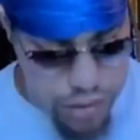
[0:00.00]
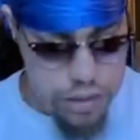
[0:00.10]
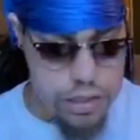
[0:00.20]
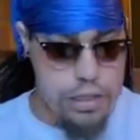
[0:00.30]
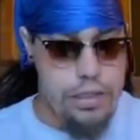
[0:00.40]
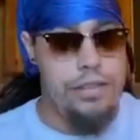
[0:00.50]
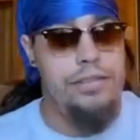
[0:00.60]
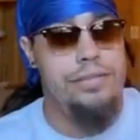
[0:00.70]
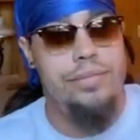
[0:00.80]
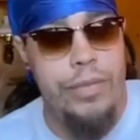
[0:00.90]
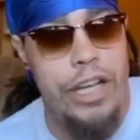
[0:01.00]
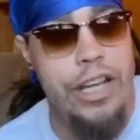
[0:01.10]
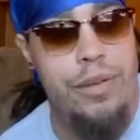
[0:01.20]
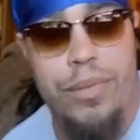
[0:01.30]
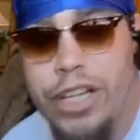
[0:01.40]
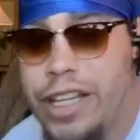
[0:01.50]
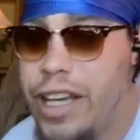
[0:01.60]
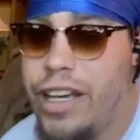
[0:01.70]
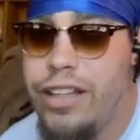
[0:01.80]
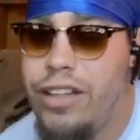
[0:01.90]
Man, but
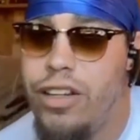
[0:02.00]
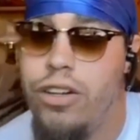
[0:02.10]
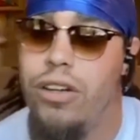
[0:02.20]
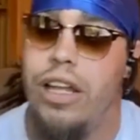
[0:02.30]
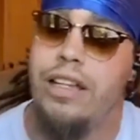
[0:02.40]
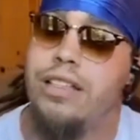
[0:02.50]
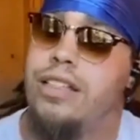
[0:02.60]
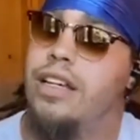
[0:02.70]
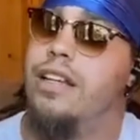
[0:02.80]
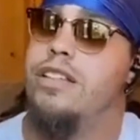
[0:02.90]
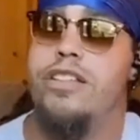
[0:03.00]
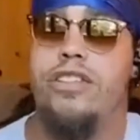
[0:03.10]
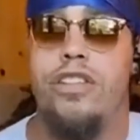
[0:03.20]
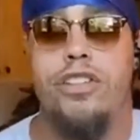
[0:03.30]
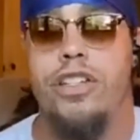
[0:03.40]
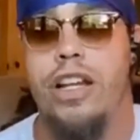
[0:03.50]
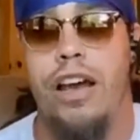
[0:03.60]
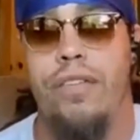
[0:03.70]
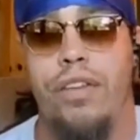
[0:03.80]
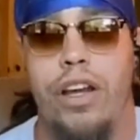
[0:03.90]
yeah, you know, like I said, this is just shit
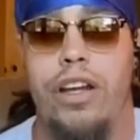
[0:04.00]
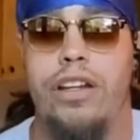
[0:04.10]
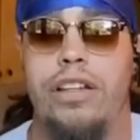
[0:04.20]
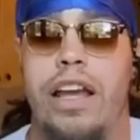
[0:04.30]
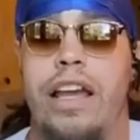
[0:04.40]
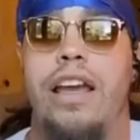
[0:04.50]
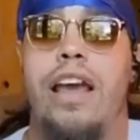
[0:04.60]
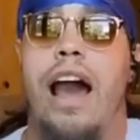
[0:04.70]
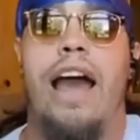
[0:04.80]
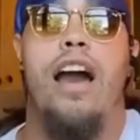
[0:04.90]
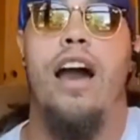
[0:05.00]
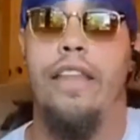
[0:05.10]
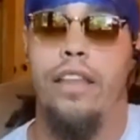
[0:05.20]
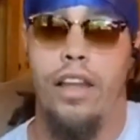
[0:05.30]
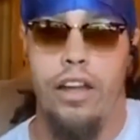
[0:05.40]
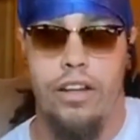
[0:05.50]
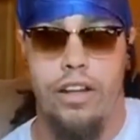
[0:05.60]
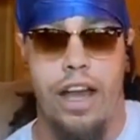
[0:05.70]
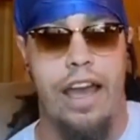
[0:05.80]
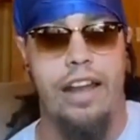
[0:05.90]
I've learned. Like, I
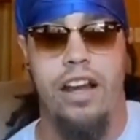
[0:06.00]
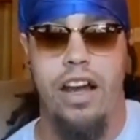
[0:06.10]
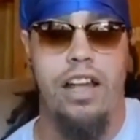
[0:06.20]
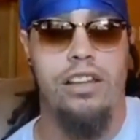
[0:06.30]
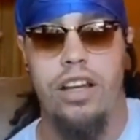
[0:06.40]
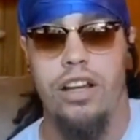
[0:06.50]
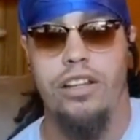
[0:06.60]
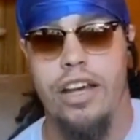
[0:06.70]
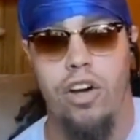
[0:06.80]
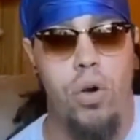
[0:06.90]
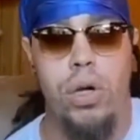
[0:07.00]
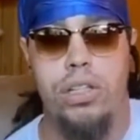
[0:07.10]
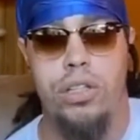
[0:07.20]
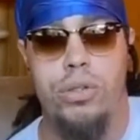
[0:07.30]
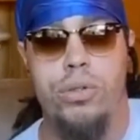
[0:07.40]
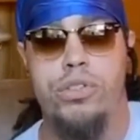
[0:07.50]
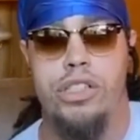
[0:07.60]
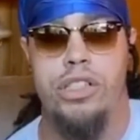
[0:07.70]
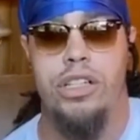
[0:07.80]
had to unlearn that whole illusion.